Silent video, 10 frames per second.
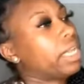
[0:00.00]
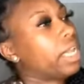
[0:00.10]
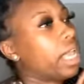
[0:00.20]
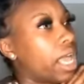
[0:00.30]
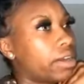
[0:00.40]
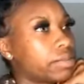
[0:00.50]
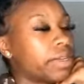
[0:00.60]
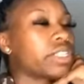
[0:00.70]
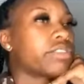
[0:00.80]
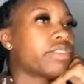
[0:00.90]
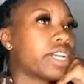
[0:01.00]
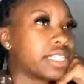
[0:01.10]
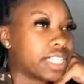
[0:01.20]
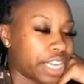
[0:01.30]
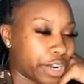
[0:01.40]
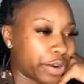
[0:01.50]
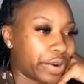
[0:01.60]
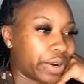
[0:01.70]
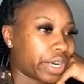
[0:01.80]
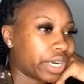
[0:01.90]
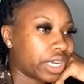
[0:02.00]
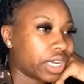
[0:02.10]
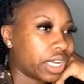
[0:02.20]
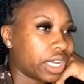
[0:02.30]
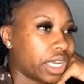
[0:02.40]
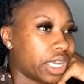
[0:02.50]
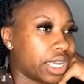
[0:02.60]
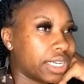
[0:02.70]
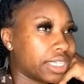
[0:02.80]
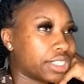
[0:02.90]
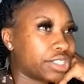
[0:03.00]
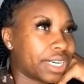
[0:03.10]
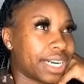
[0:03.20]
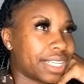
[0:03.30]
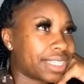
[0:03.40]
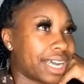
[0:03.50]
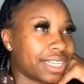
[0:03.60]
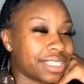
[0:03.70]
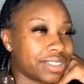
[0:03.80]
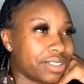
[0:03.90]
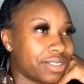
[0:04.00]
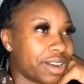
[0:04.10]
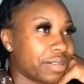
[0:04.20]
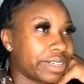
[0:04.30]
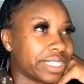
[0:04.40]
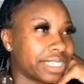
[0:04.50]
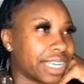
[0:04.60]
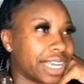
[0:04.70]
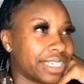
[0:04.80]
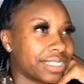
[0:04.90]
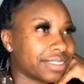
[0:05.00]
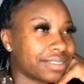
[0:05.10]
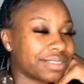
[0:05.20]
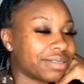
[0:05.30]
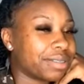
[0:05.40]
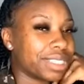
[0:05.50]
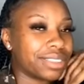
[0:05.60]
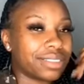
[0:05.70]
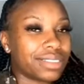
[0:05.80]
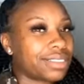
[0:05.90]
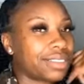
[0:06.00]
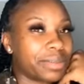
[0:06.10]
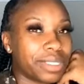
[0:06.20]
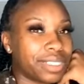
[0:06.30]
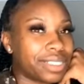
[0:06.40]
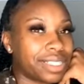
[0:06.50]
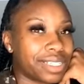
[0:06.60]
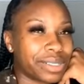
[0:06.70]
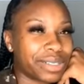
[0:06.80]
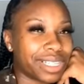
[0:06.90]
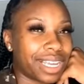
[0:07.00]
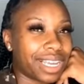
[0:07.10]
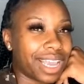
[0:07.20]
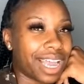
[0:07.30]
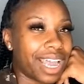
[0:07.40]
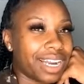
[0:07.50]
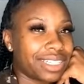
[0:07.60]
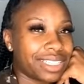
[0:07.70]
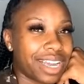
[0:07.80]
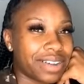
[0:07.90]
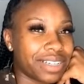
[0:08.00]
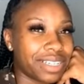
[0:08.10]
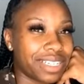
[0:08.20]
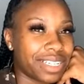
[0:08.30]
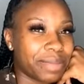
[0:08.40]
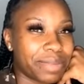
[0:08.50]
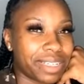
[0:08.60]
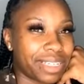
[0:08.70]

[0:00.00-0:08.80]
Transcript: I was mostly raised there. And then straight out the high school, I really like went to the military. So it's like I had a childhood, but